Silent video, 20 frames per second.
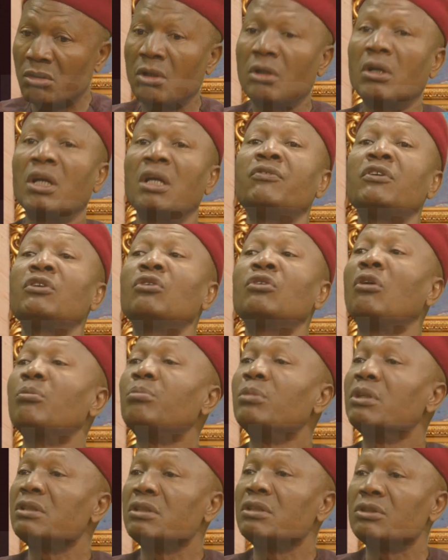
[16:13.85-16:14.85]
every
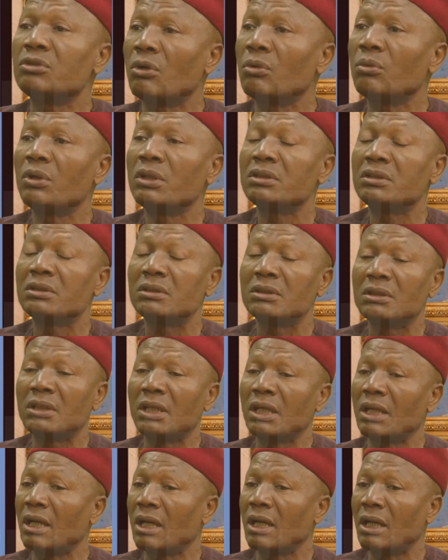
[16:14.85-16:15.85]
government is always
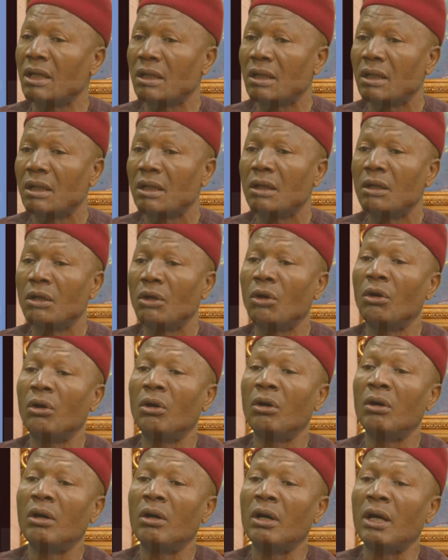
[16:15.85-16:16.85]
eager
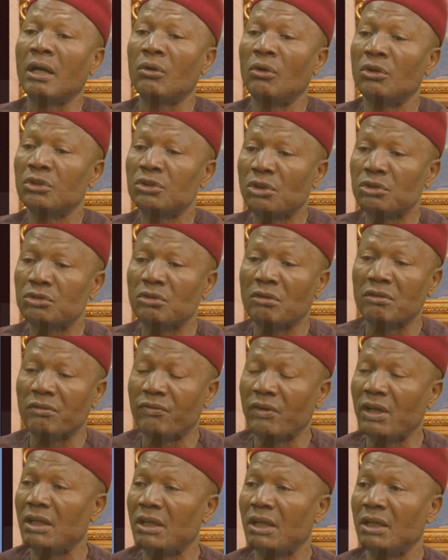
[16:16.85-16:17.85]
or are conscious of the
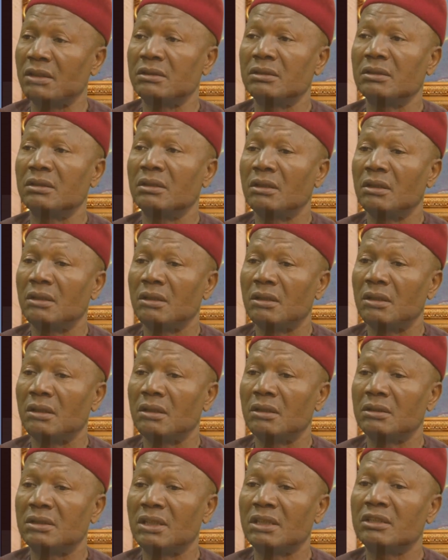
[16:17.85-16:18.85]
fact that
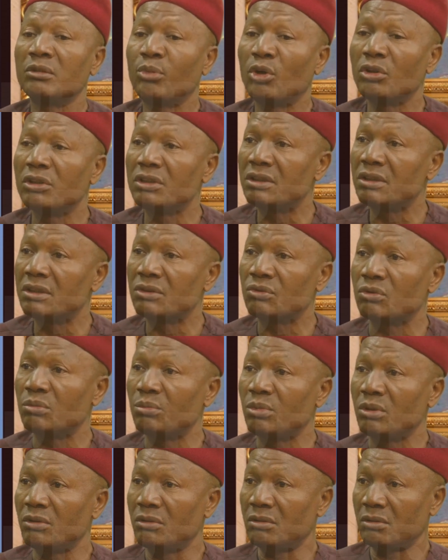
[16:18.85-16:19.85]
certain policies will
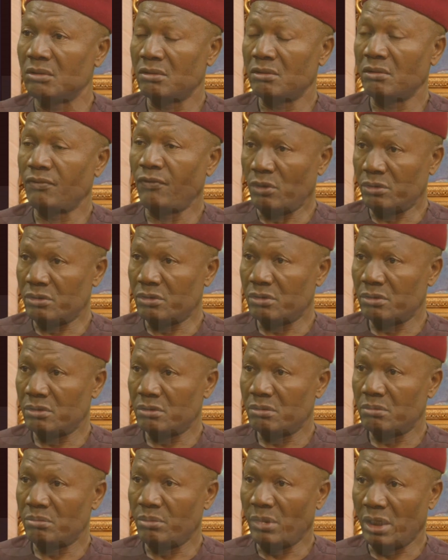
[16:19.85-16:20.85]
be fought
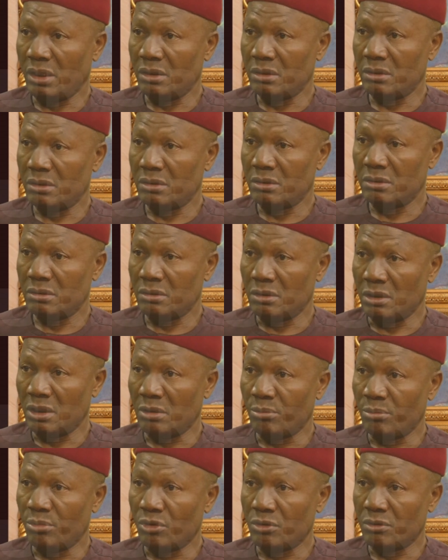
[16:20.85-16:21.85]
by the
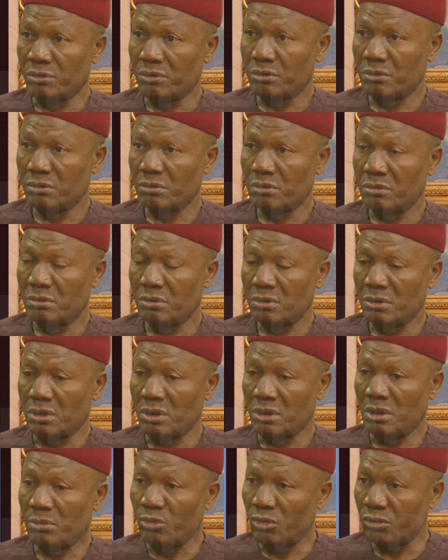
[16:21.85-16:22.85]

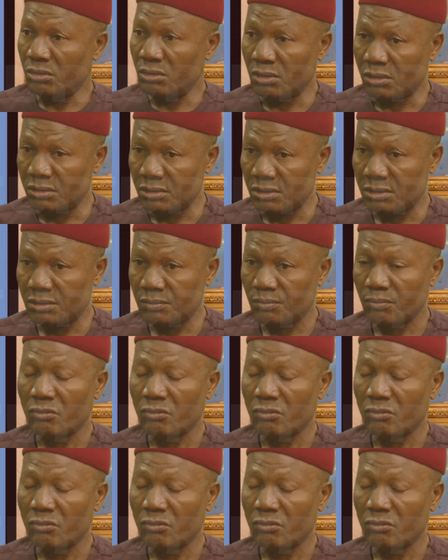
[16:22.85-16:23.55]
labor unions.